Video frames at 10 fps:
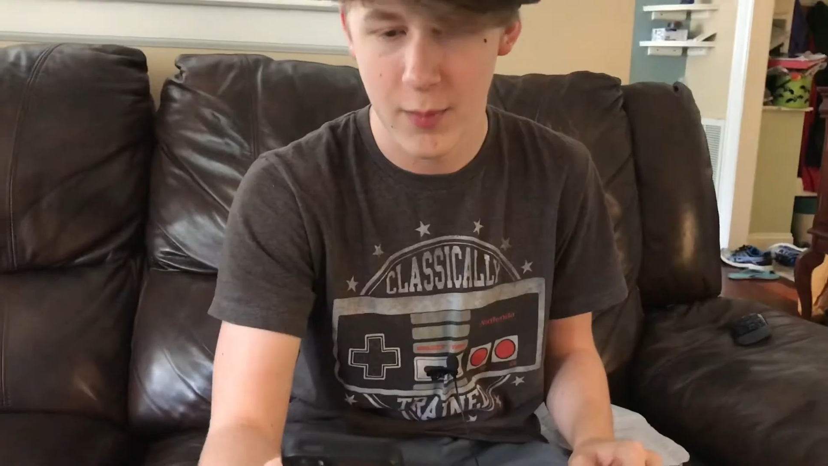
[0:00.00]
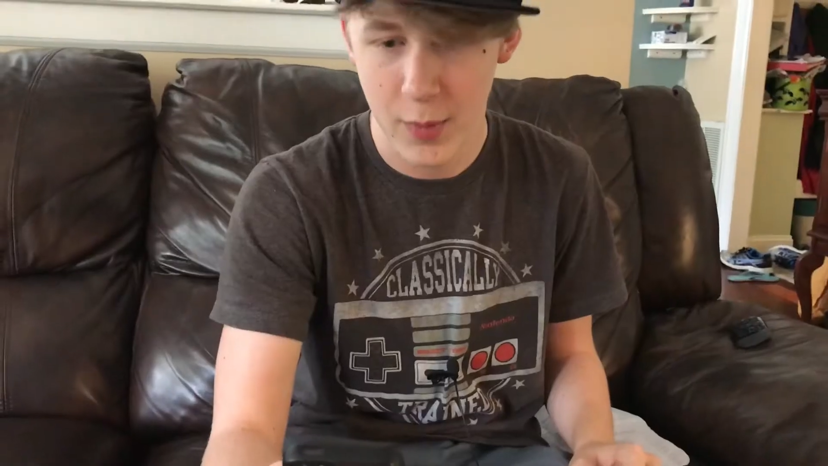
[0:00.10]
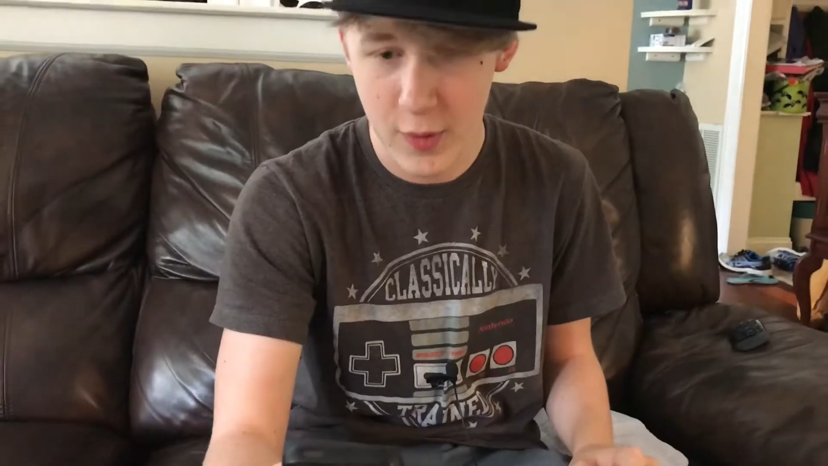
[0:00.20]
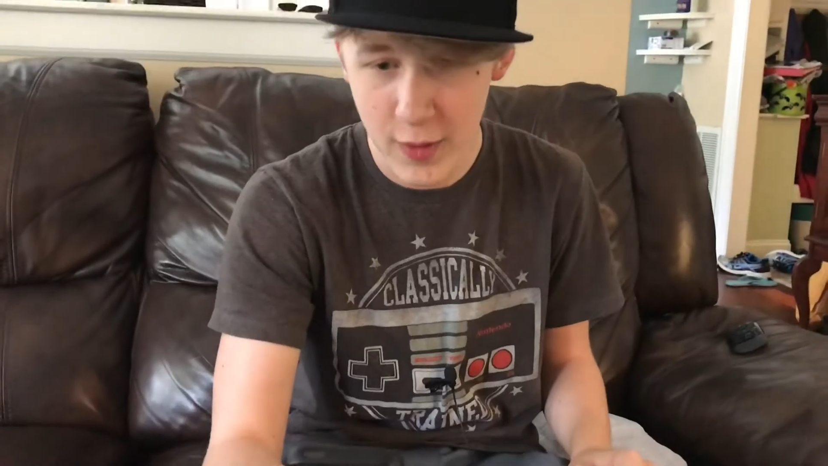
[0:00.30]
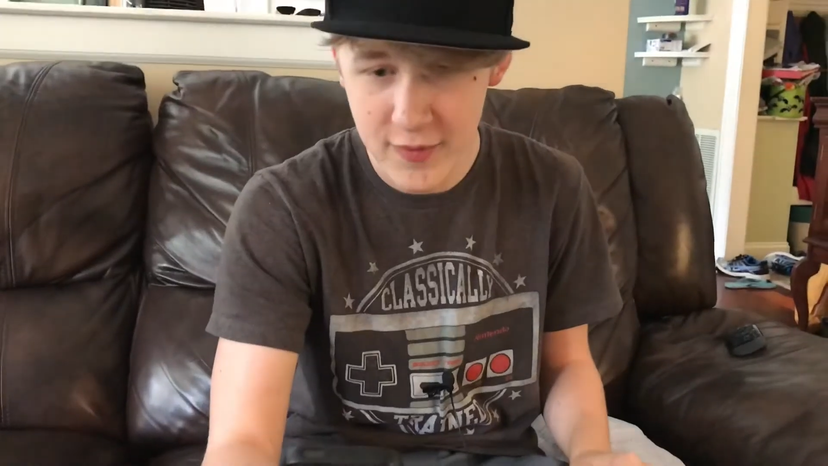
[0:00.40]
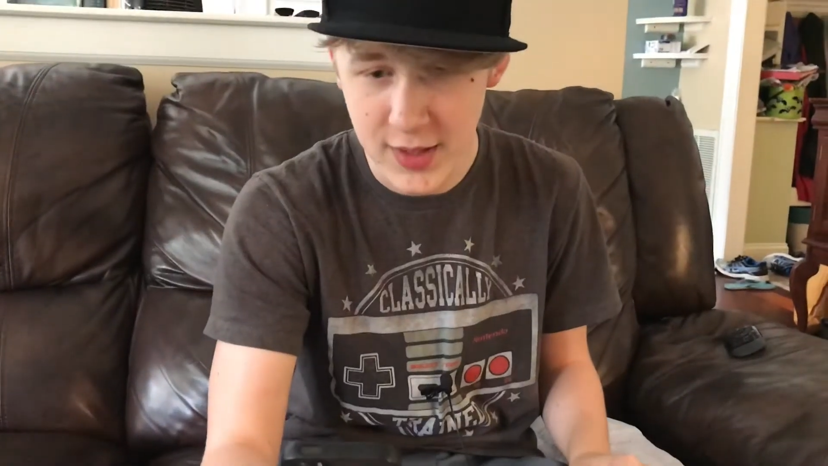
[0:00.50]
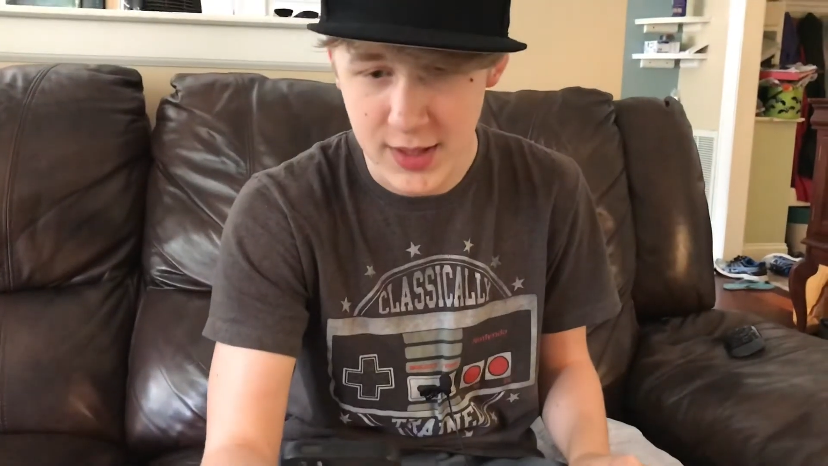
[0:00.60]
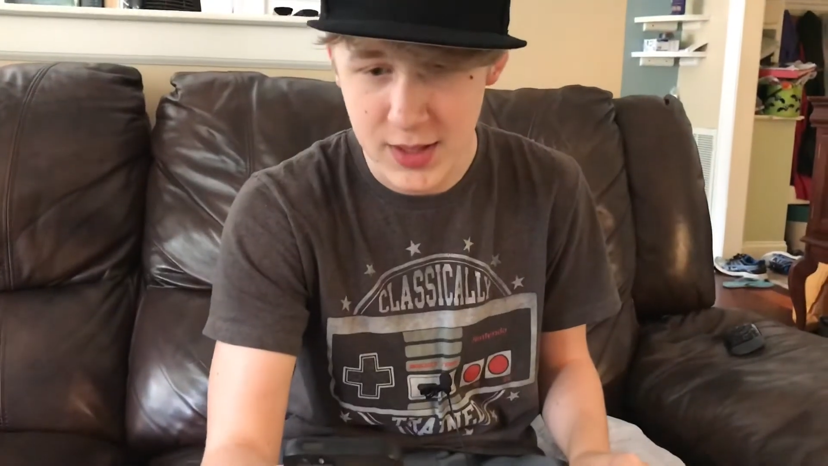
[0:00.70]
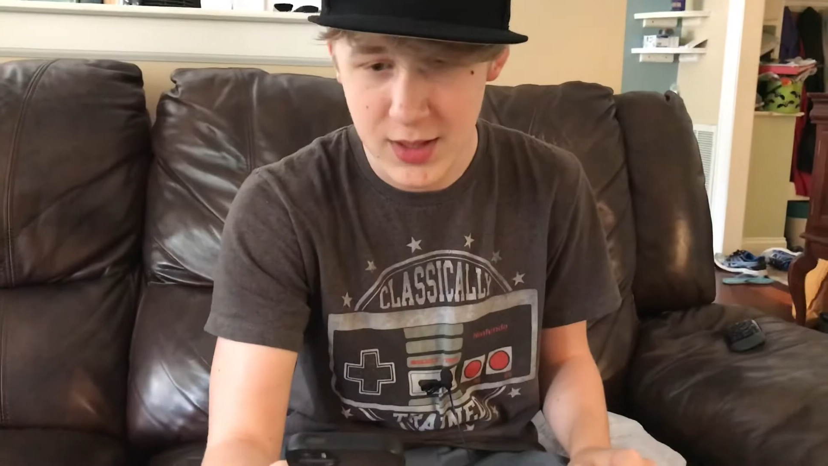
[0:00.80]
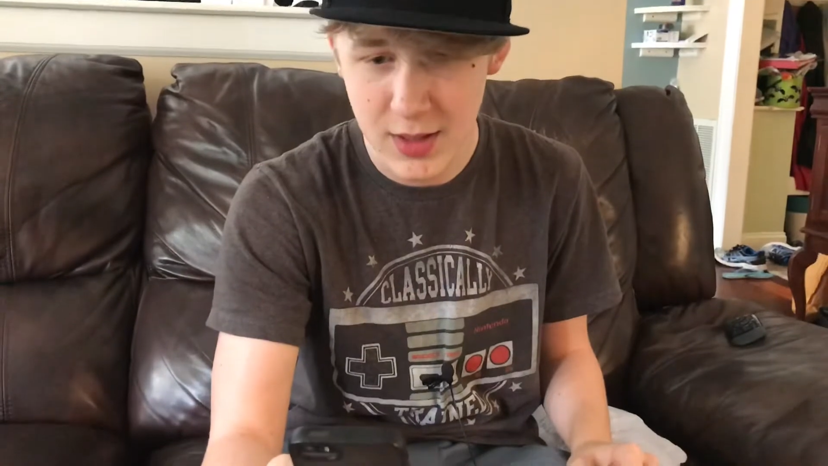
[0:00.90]

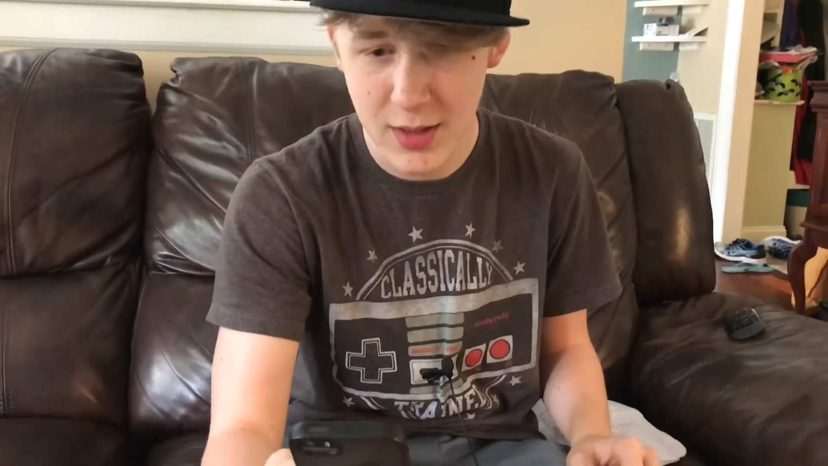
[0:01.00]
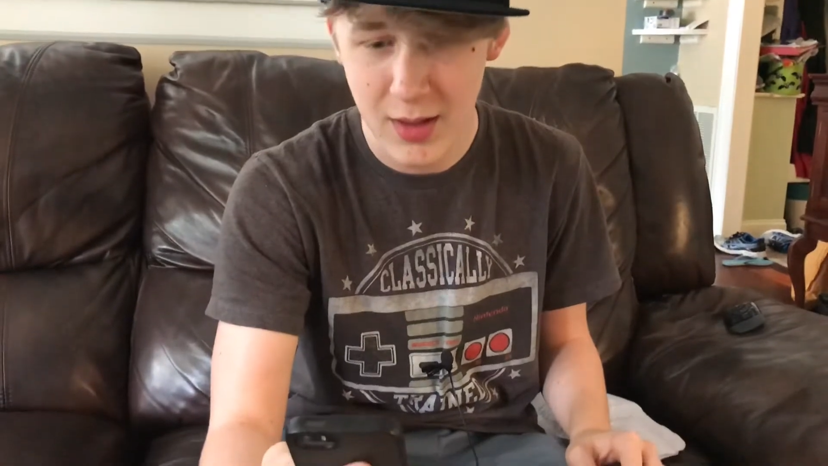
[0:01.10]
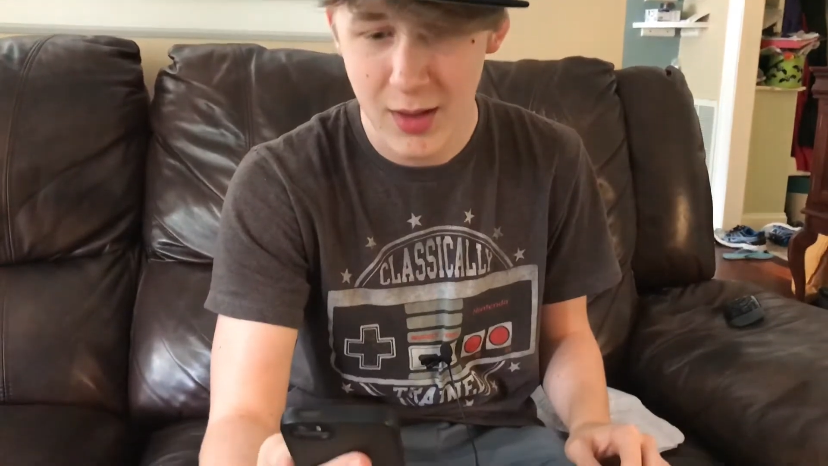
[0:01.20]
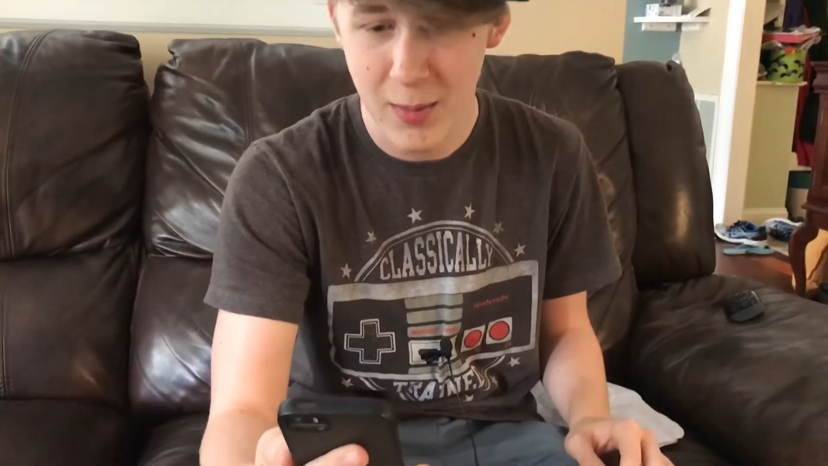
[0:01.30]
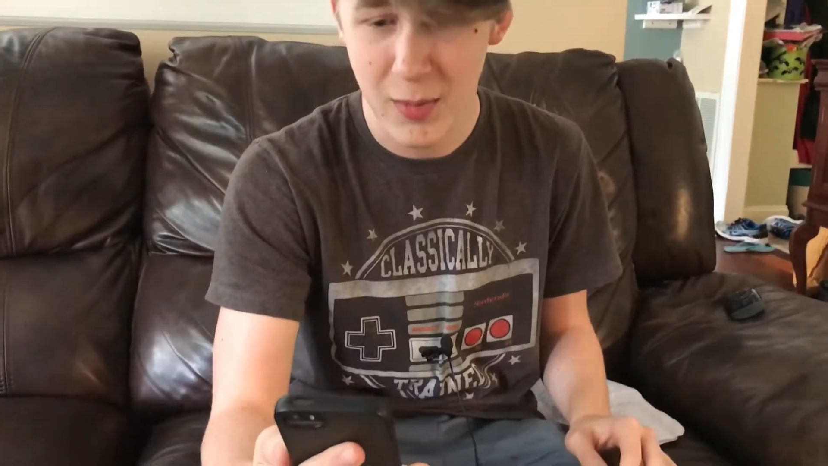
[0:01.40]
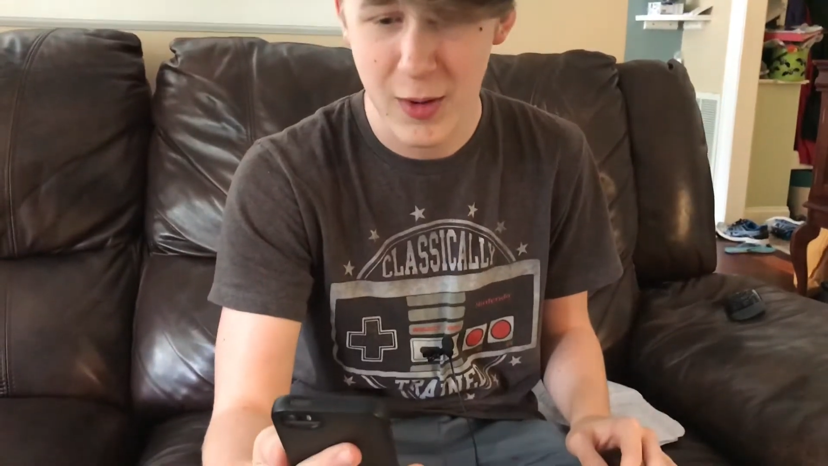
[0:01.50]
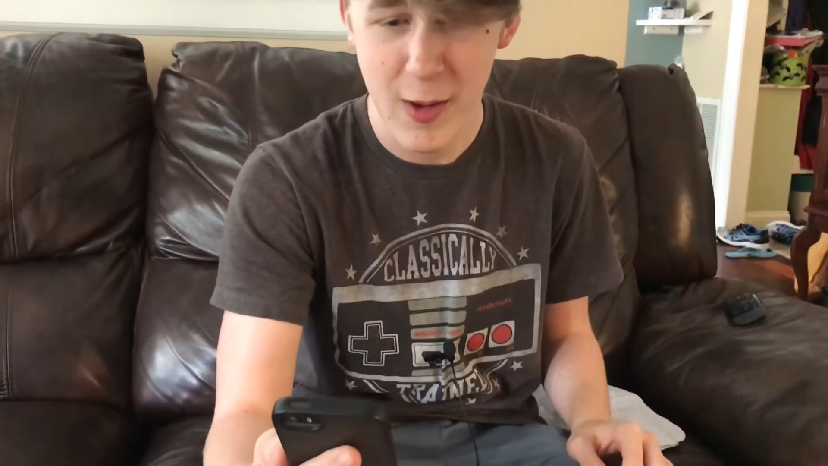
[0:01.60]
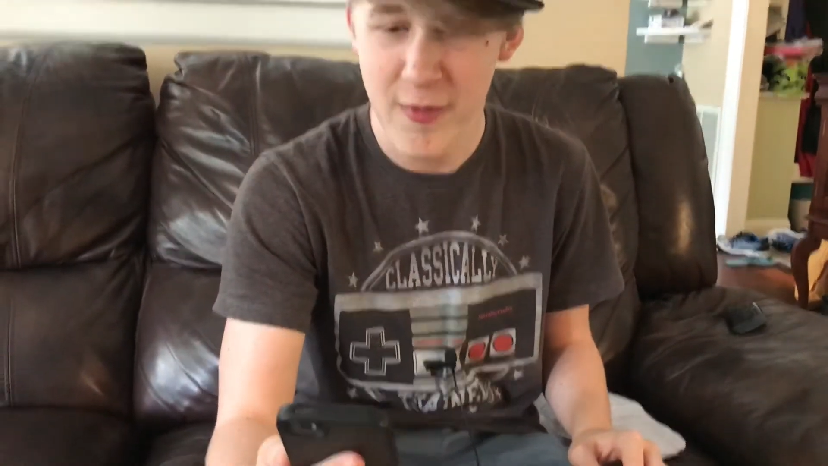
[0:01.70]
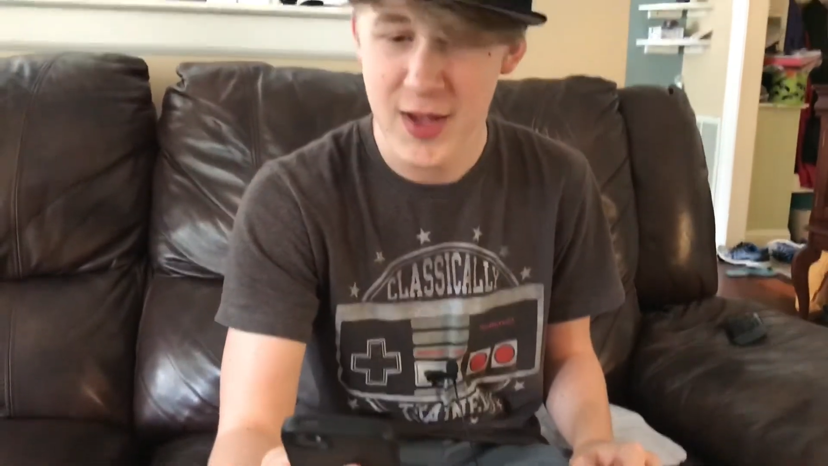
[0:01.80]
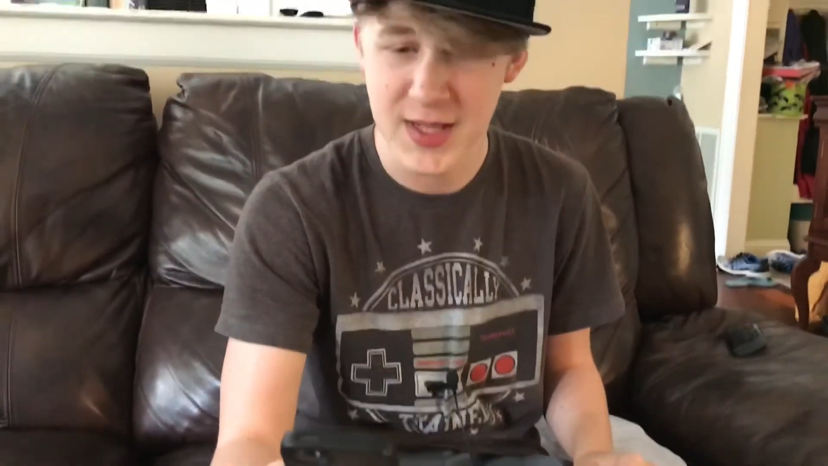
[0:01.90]
Barquavius.
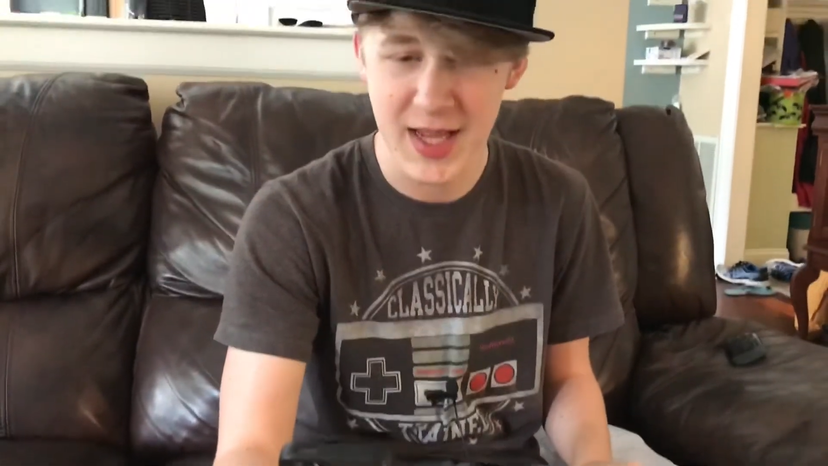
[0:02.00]
Barquavius,